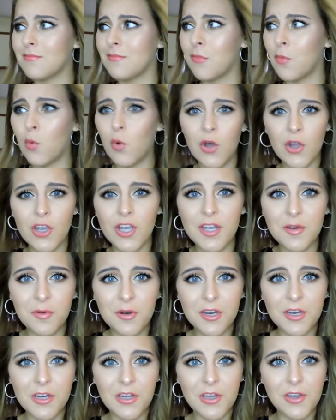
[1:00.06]
what good
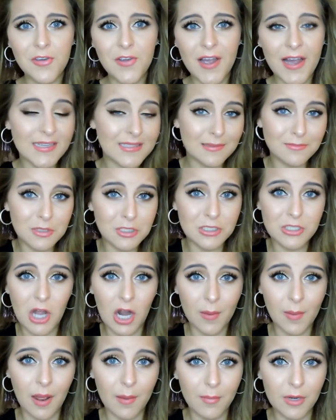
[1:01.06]
would it do you guys? I'm just
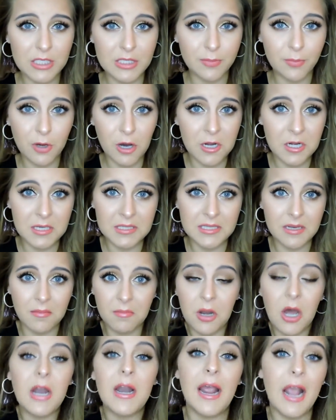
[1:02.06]
talking about a bunch of products and I'm
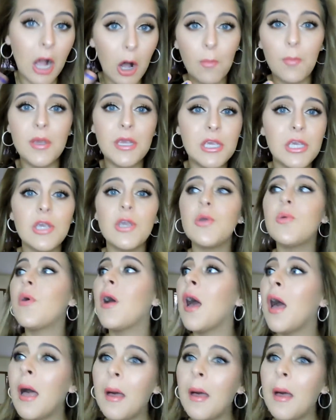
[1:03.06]
not helping you